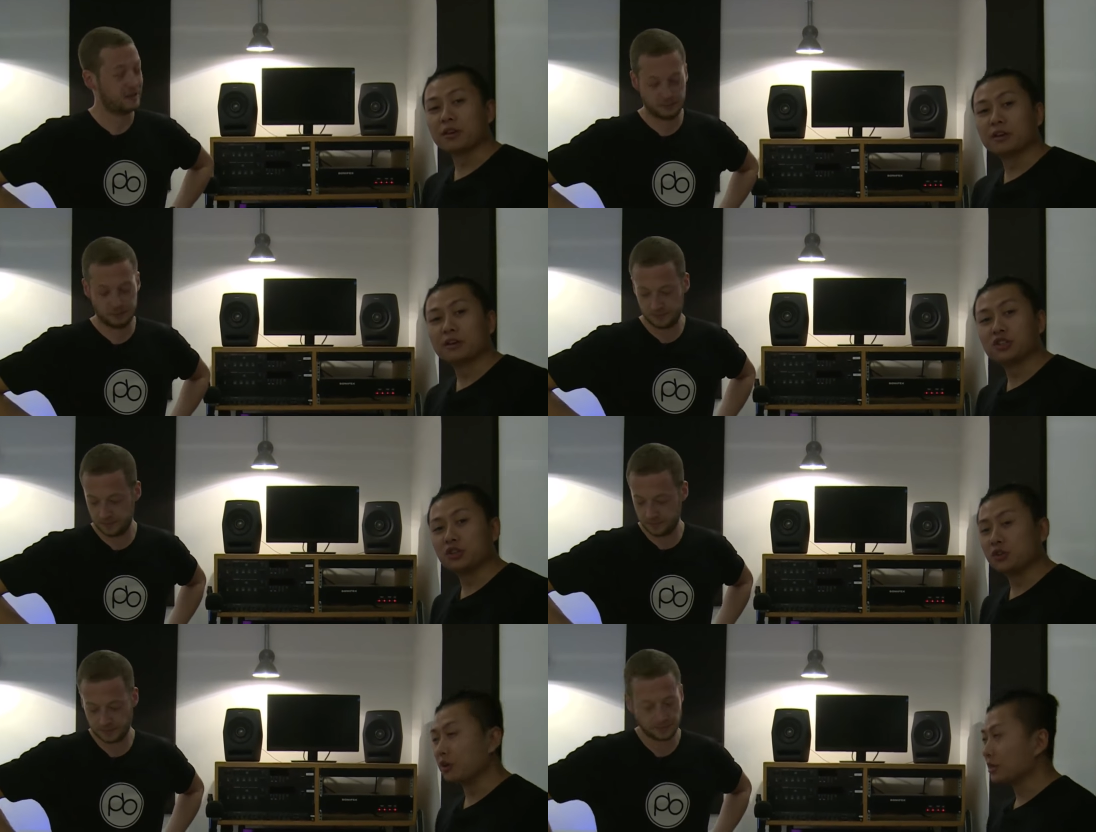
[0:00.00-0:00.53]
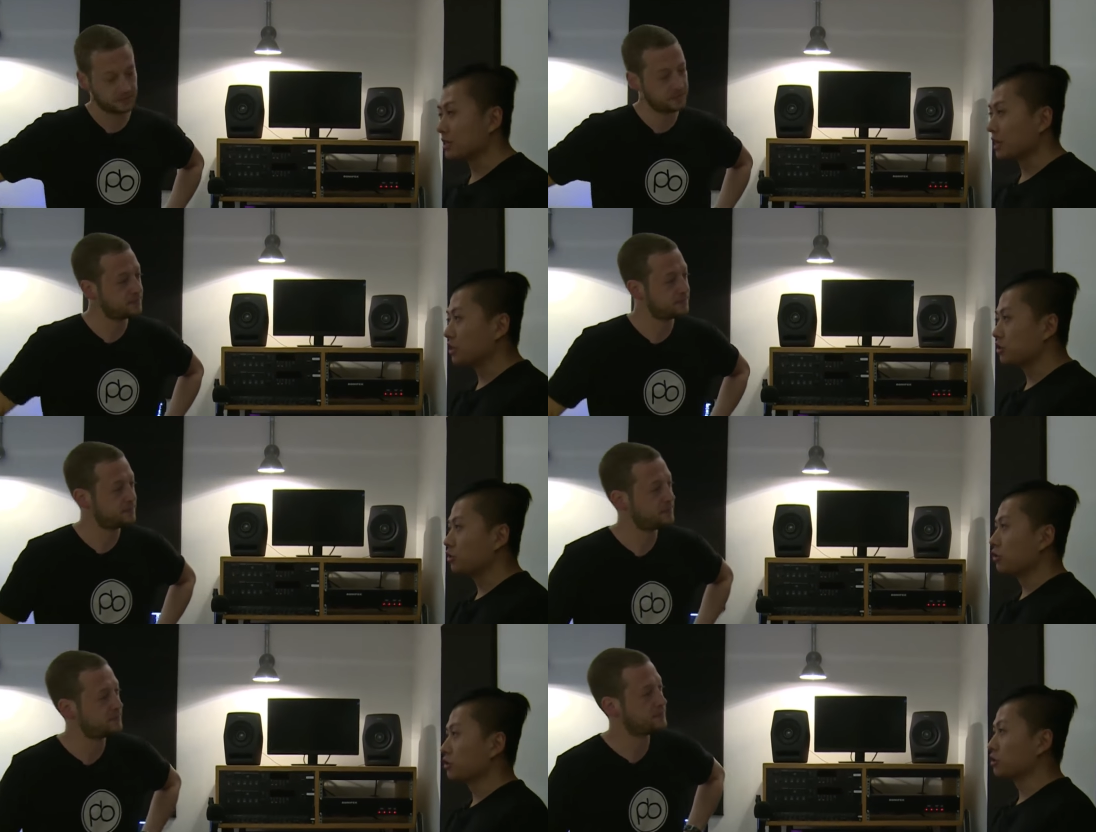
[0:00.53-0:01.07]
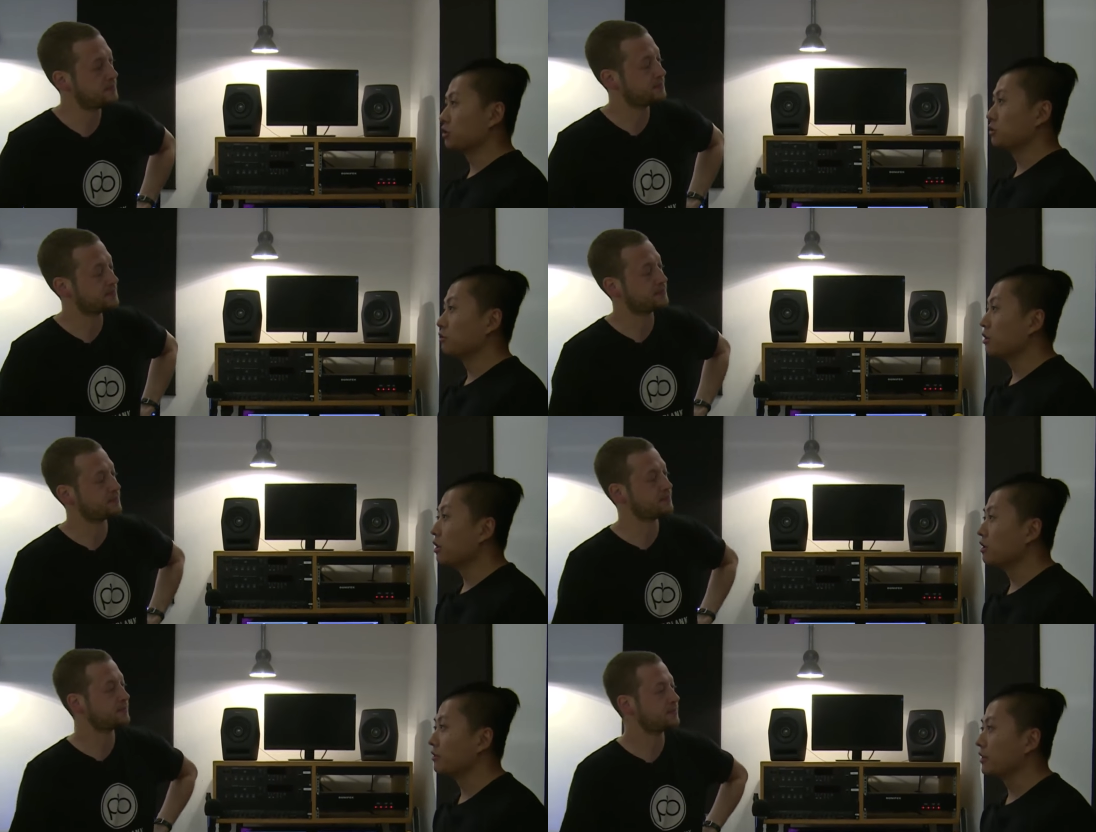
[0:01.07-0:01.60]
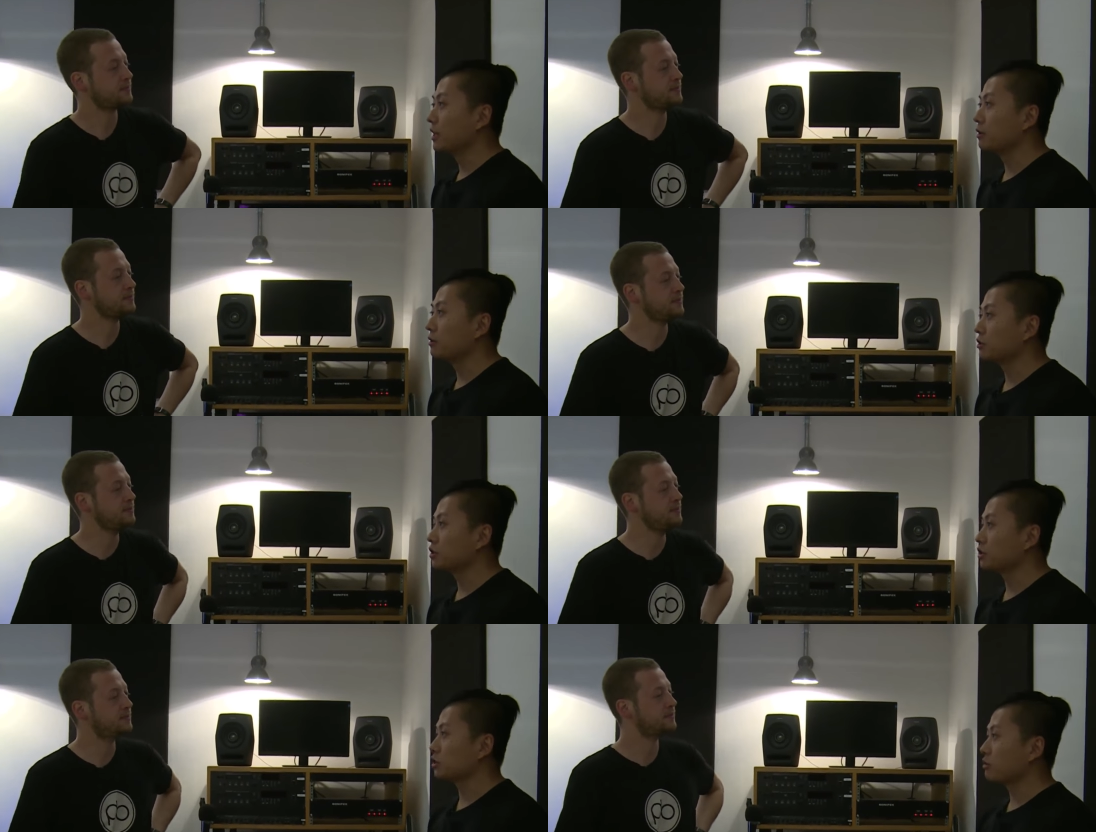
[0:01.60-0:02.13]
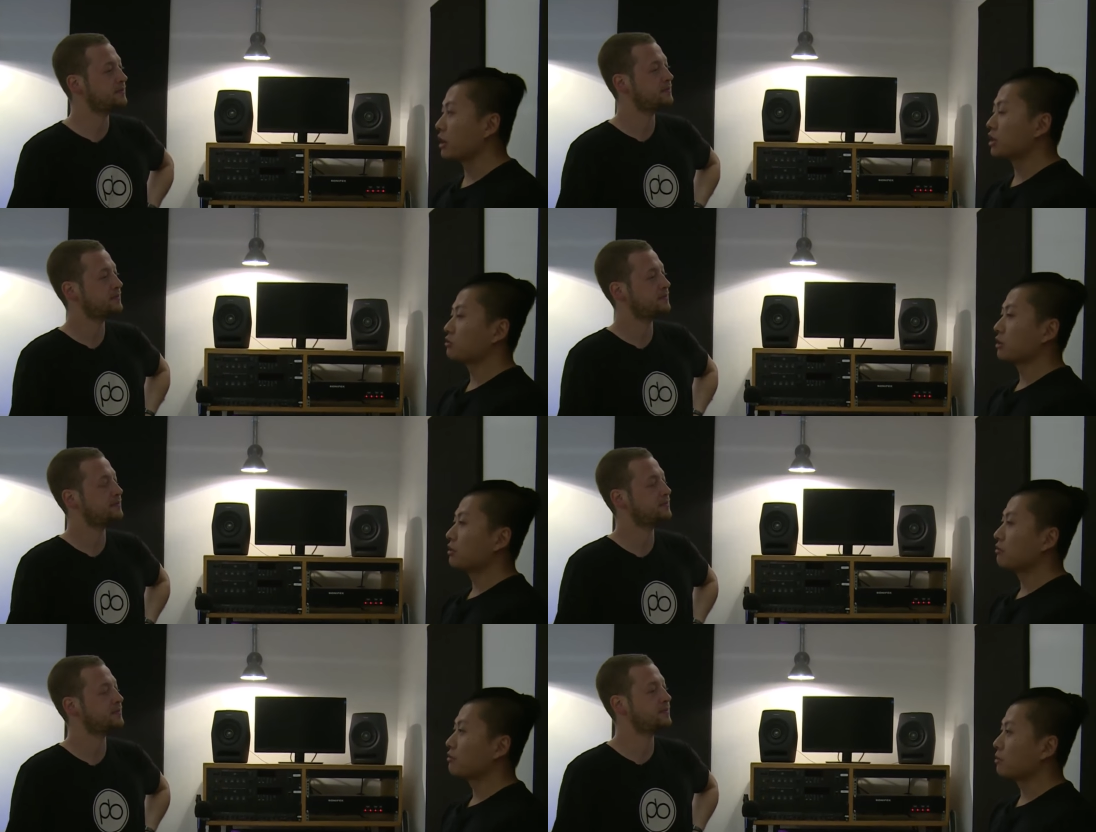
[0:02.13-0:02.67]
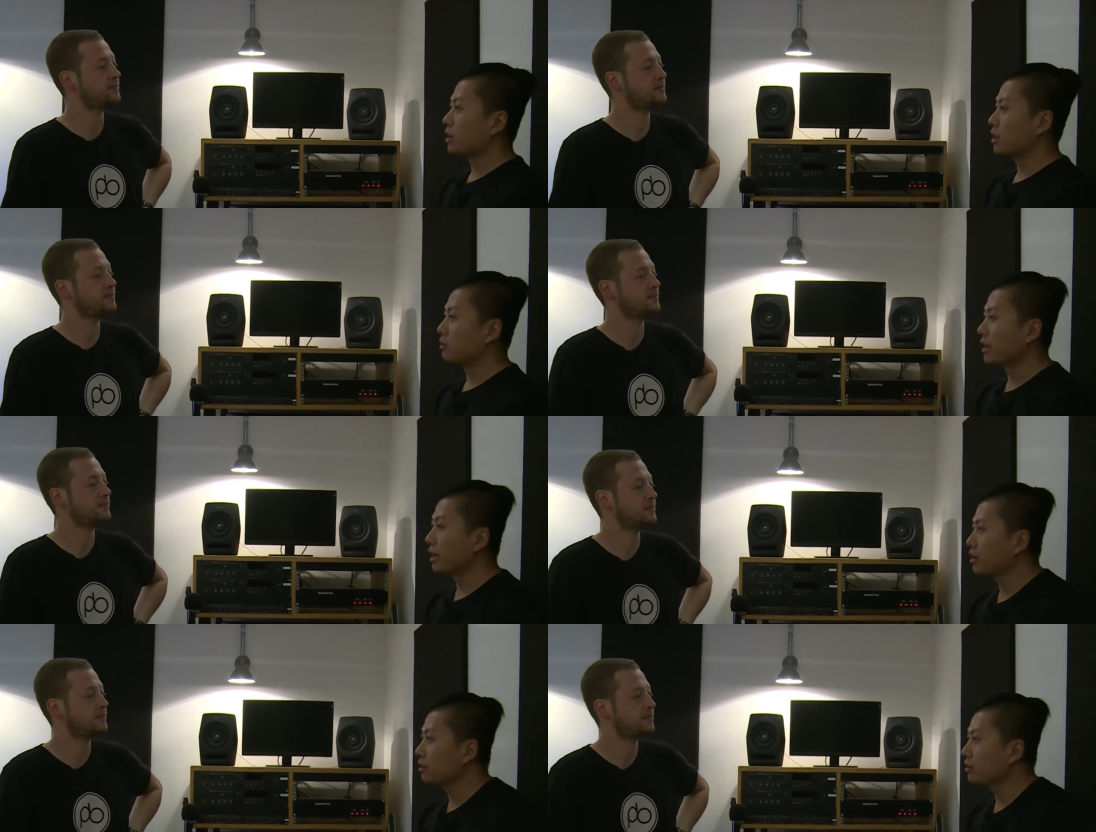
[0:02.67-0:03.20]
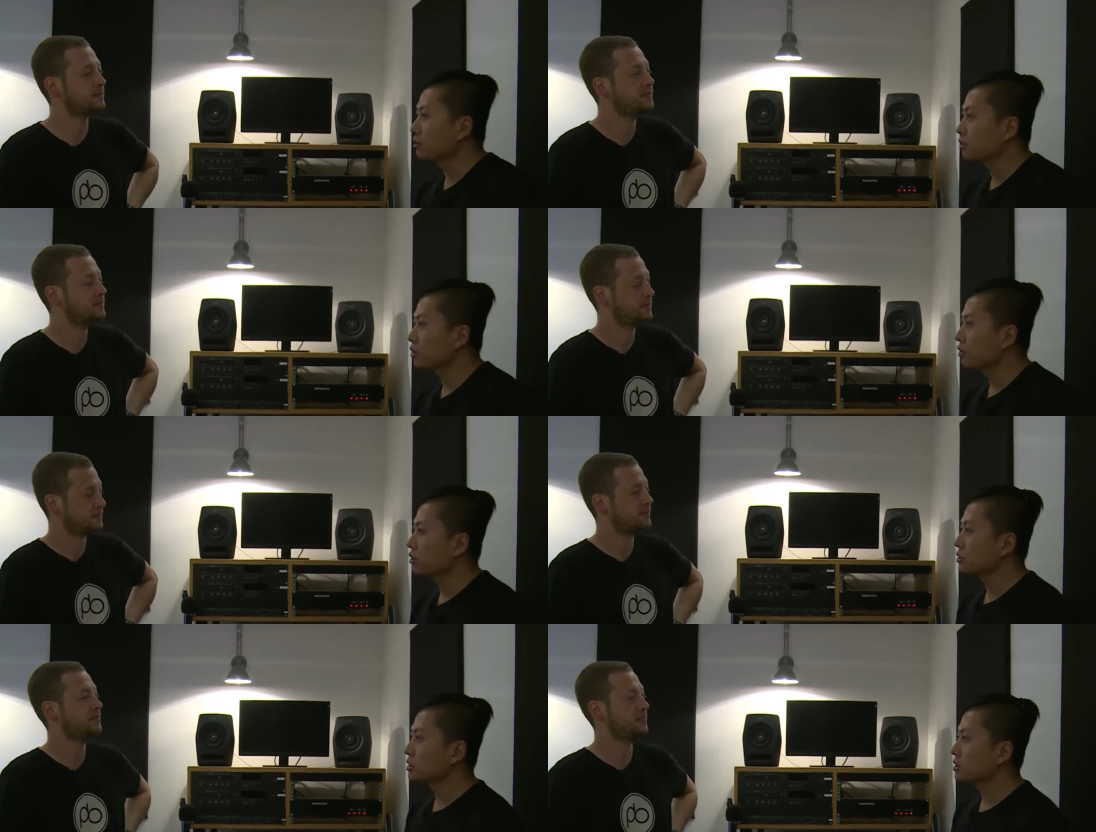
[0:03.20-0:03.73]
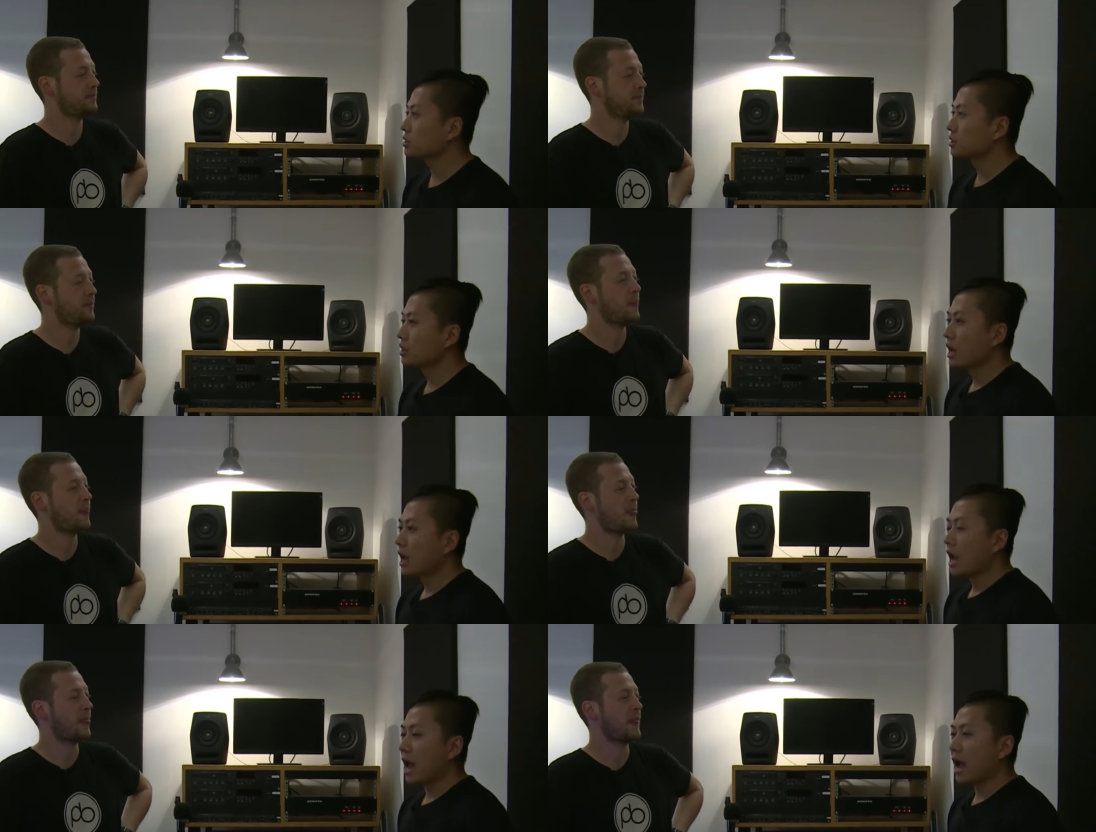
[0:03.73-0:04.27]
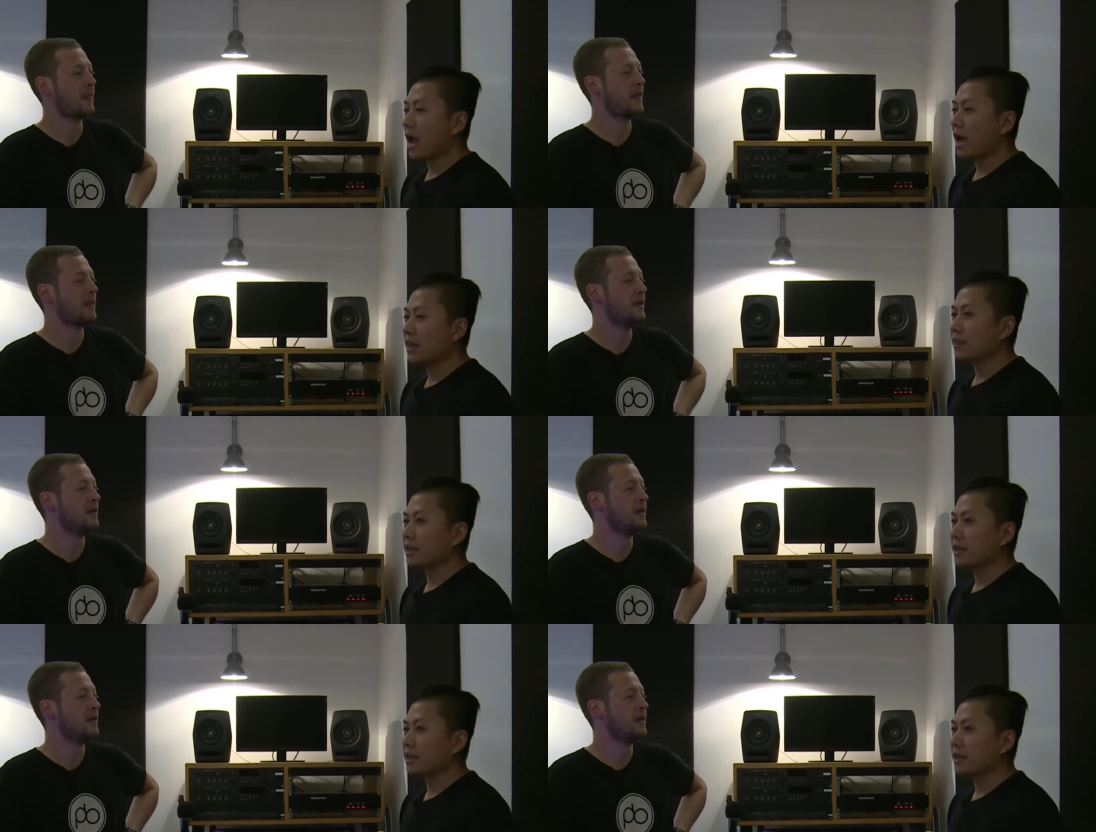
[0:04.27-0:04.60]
Speaker 1: students I talked to over there just graduated from a radio course, and they